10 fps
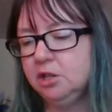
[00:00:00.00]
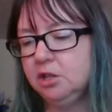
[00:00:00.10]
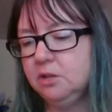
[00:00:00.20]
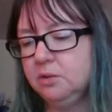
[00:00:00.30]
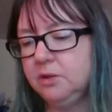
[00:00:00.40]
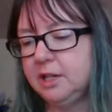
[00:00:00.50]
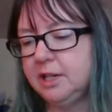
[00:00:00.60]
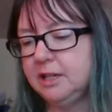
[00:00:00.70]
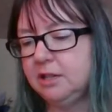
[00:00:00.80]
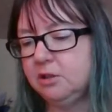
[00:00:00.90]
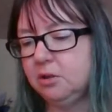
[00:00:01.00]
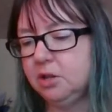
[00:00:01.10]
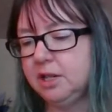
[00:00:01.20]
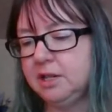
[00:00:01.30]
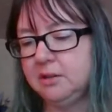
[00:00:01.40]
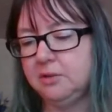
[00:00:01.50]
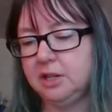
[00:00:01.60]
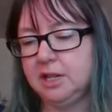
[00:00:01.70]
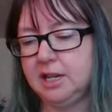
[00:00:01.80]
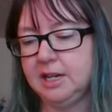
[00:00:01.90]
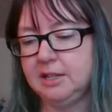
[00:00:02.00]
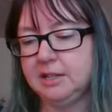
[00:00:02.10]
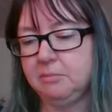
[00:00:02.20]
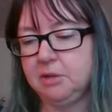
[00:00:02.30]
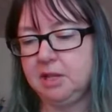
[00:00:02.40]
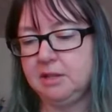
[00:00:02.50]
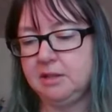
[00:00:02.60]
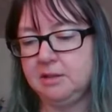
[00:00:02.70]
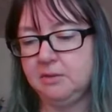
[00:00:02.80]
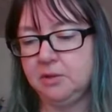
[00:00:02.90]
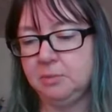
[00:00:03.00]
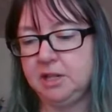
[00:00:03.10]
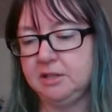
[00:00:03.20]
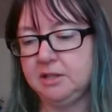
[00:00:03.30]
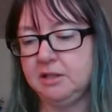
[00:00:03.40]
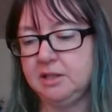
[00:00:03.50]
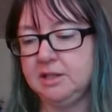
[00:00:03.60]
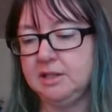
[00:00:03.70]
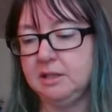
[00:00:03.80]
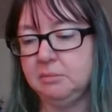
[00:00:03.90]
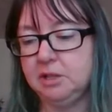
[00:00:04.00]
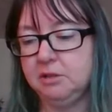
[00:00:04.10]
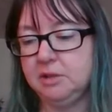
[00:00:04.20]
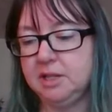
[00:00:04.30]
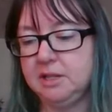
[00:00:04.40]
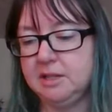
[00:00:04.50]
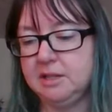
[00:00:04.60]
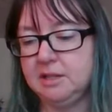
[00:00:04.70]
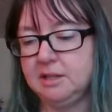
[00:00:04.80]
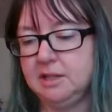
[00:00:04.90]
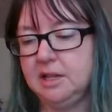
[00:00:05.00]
Do you find that you quit different diets and base for basically similar reasons?